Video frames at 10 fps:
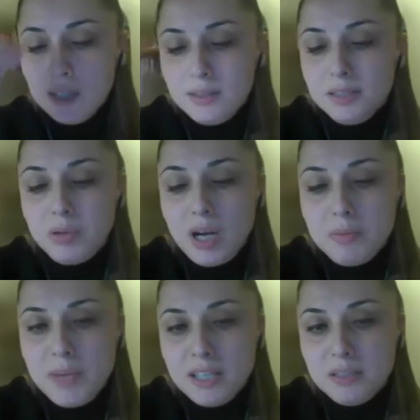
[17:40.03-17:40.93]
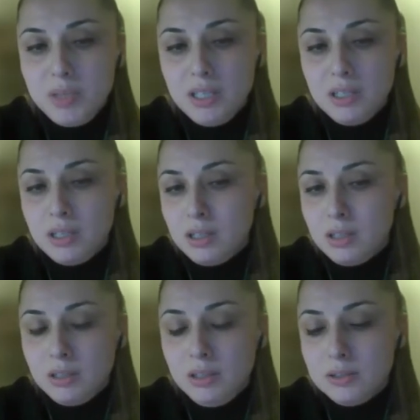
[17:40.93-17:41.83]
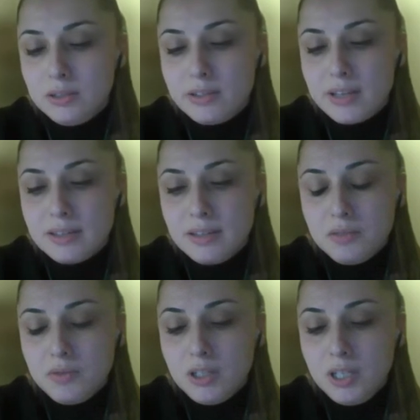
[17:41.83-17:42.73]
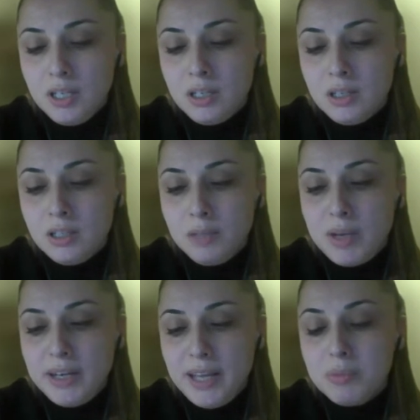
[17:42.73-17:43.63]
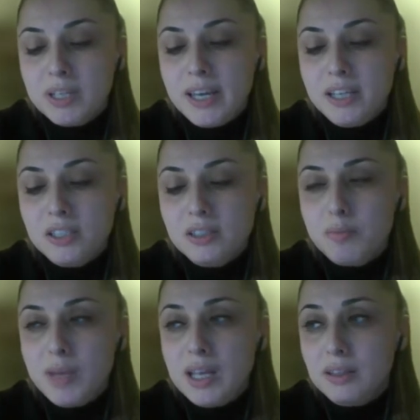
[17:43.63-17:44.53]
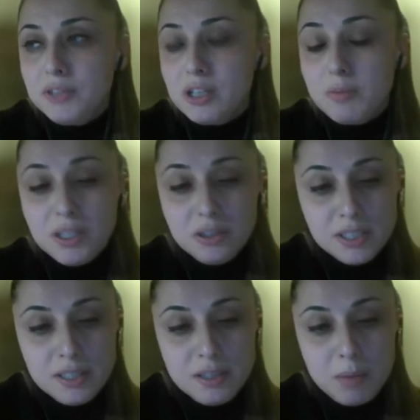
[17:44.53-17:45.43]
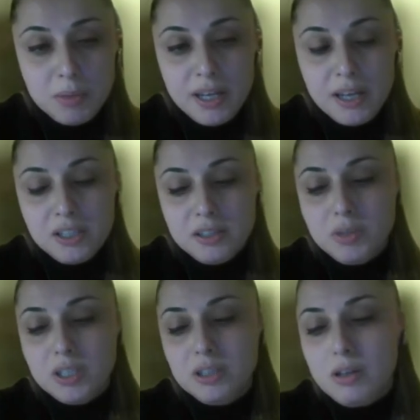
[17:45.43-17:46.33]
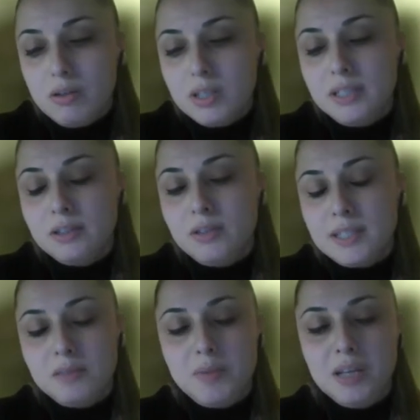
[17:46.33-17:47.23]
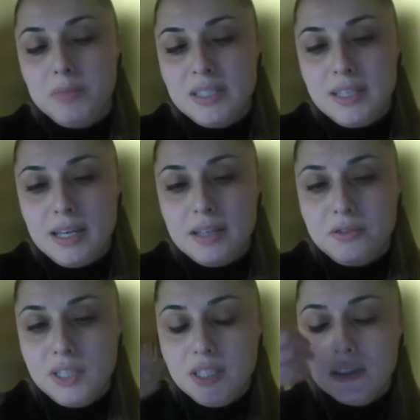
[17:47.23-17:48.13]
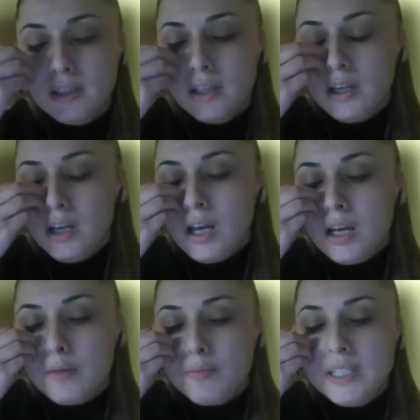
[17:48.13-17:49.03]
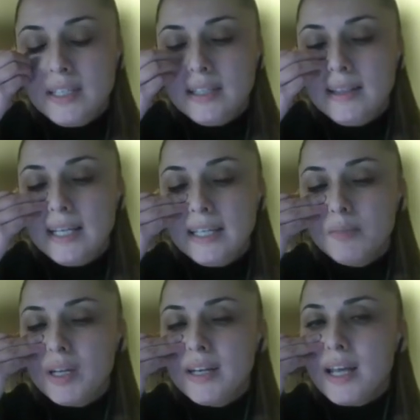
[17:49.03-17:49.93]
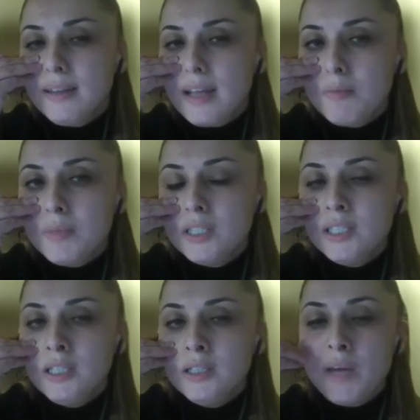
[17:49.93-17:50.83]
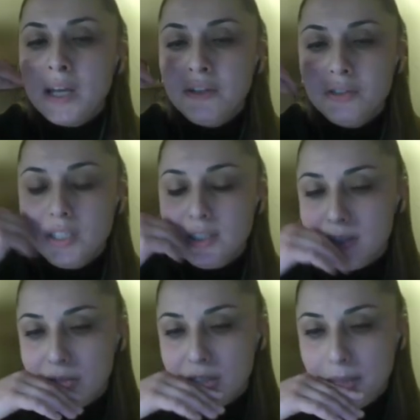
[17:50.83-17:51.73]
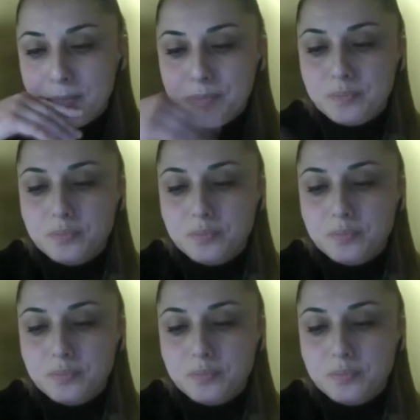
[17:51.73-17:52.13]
And this problem has been used successfully in many applications, mainly recommender system applications, where the goal is to estimate missing entries, missing links, but not that much in pattern discovery.